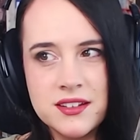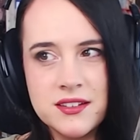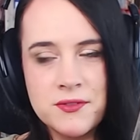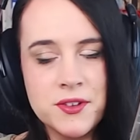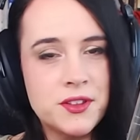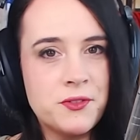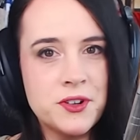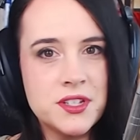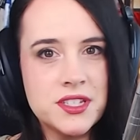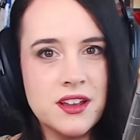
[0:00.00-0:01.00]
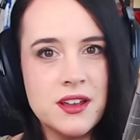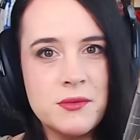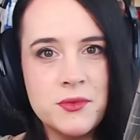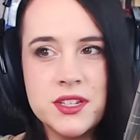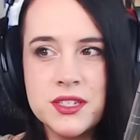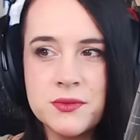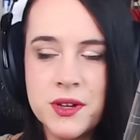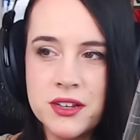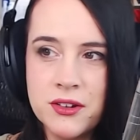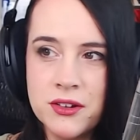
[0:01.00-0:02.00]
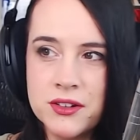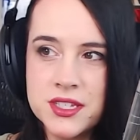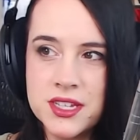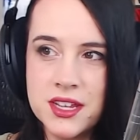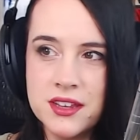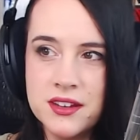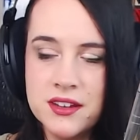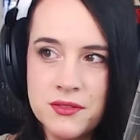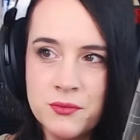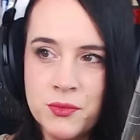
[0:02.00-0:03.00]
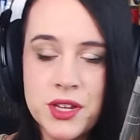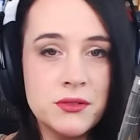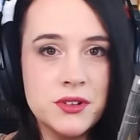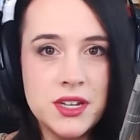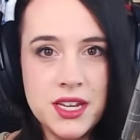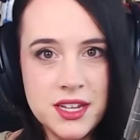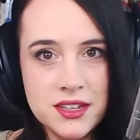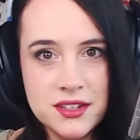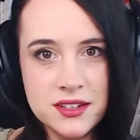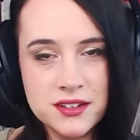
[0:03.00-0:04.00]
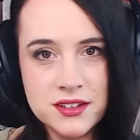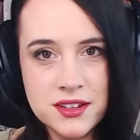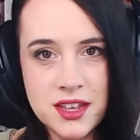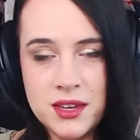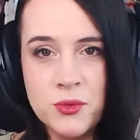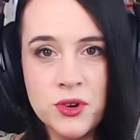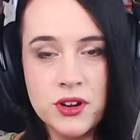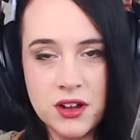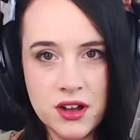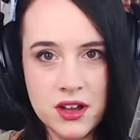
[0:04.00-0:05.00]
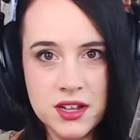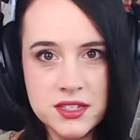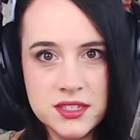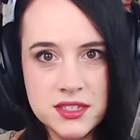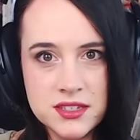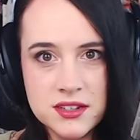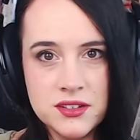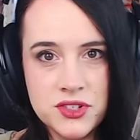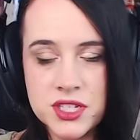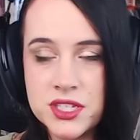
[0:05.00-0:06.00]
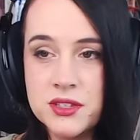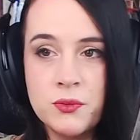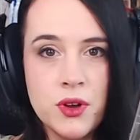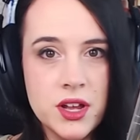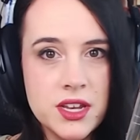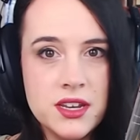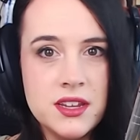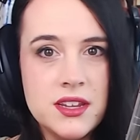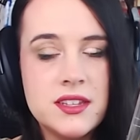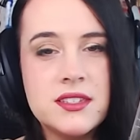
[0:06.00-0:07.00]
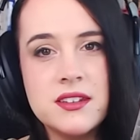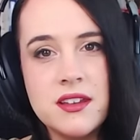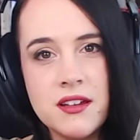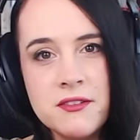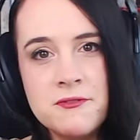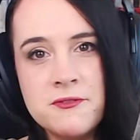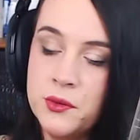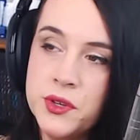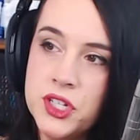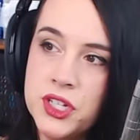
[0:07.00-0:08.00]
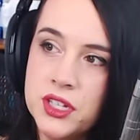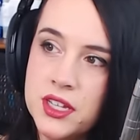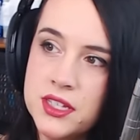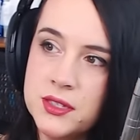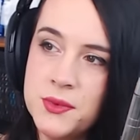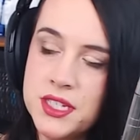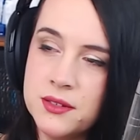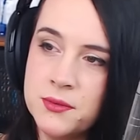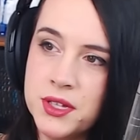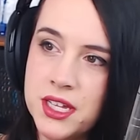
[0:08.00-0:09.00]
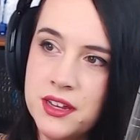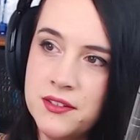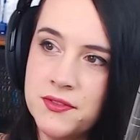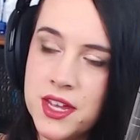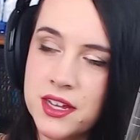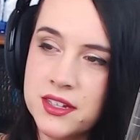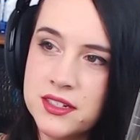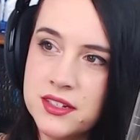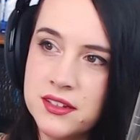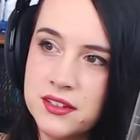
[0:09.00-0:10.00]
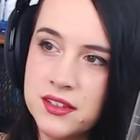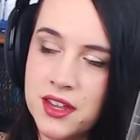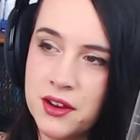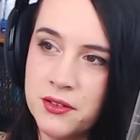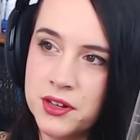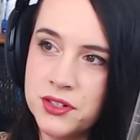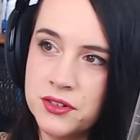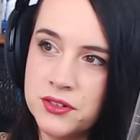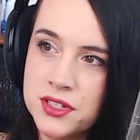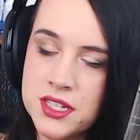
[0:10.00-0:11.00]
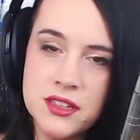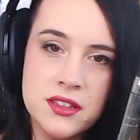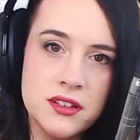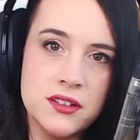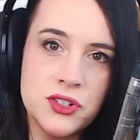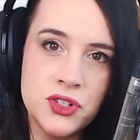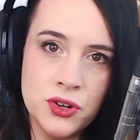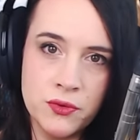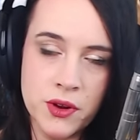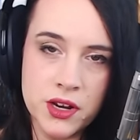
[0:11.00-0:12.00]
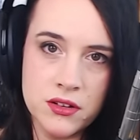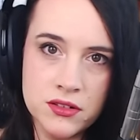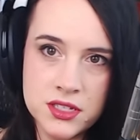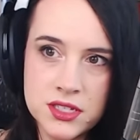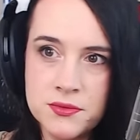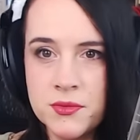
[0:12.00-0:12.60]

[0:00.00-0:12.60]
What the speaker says: for the first time was when Kirk said, "We don't need any more gods, just the one is enough," which leads me to believe that the characters and the showrunners